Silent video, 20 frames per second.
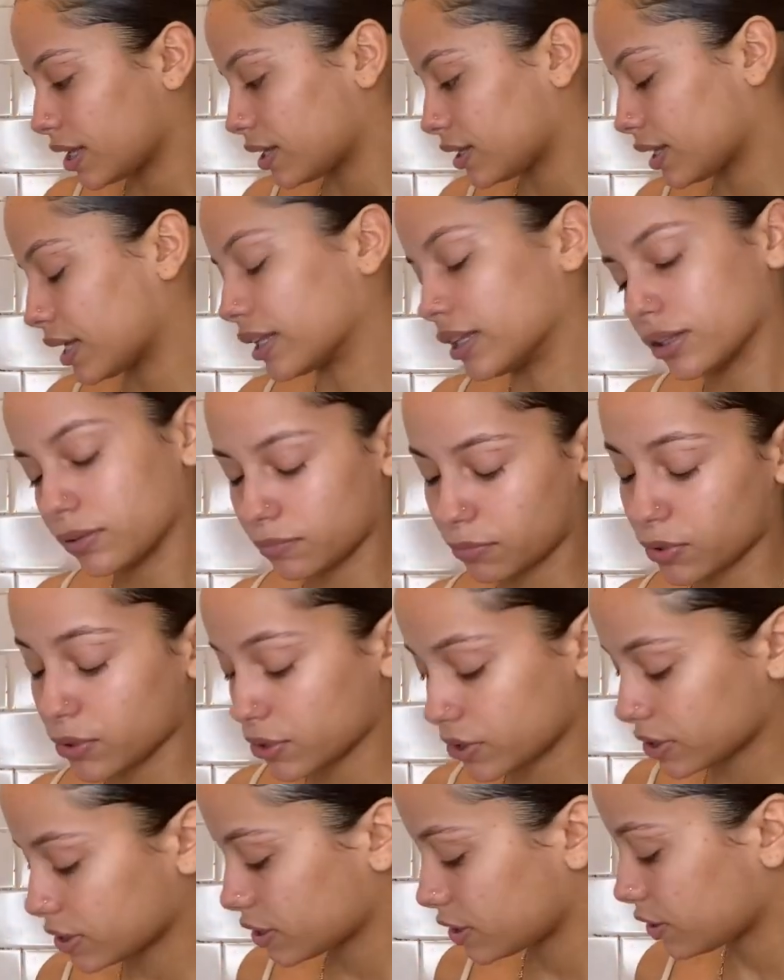like
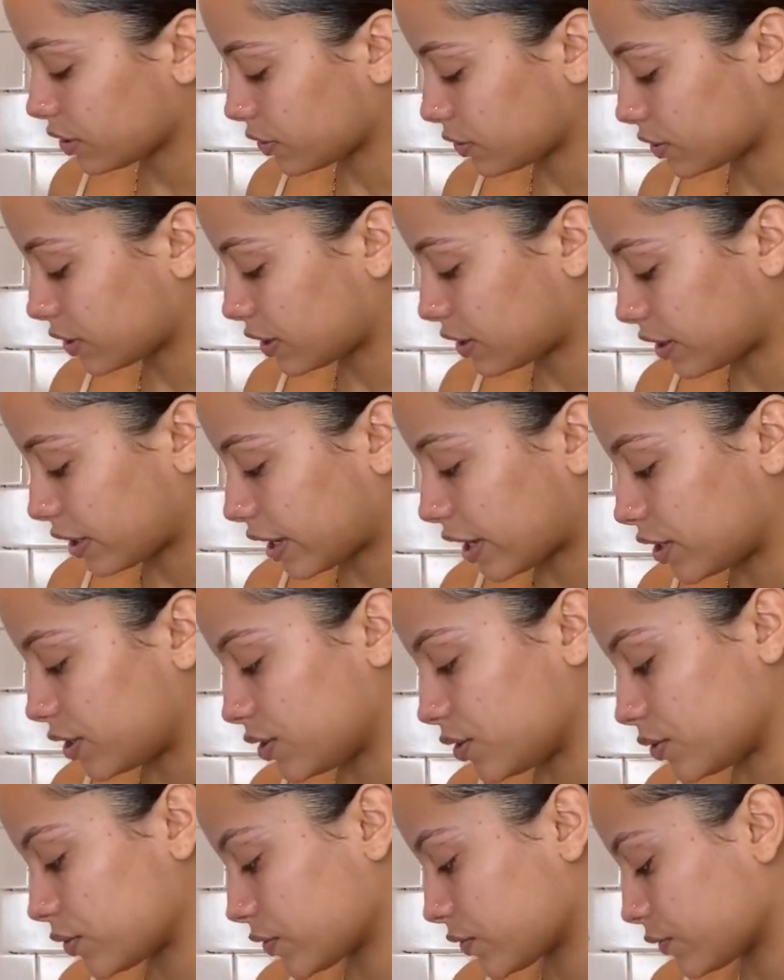mostly the only thing I
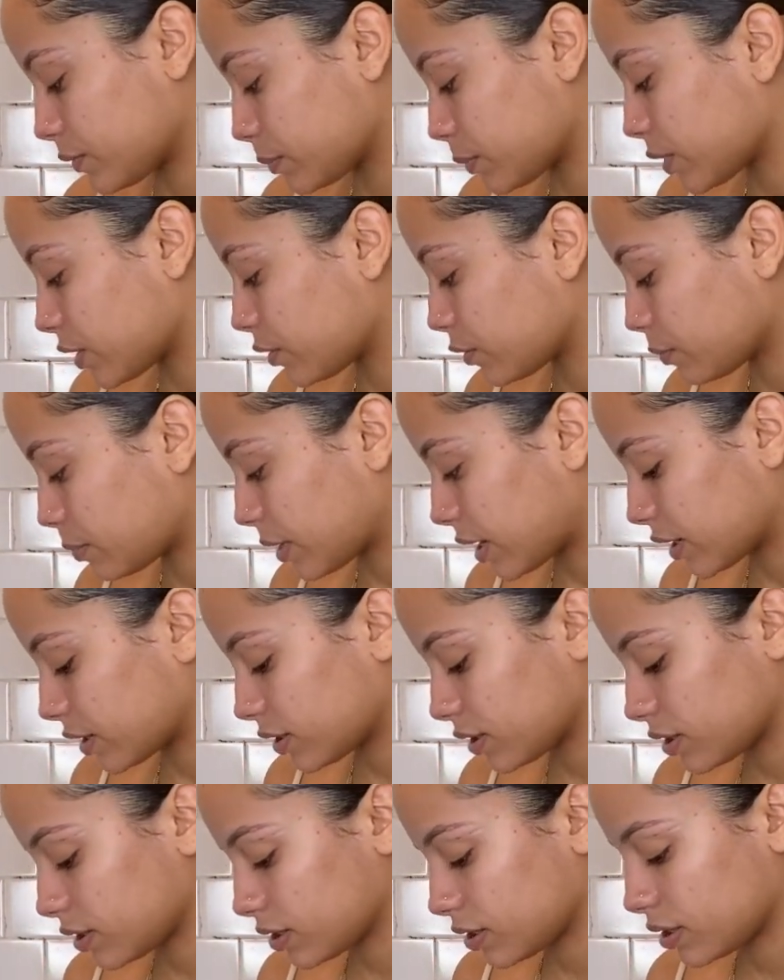use from the little
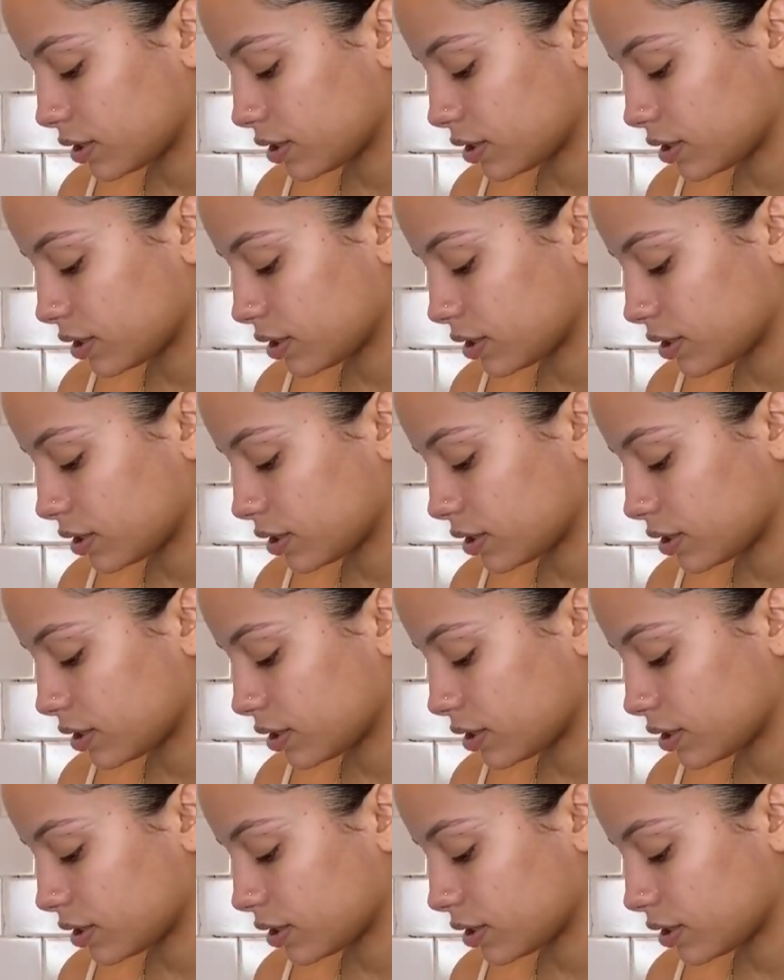packet